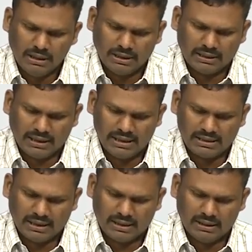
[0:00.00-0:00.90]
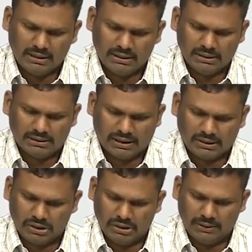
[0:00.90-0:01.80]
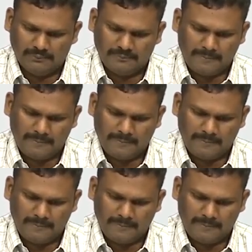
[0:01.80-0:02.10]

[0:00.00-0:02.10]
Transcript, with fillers: the 3 cycle is actually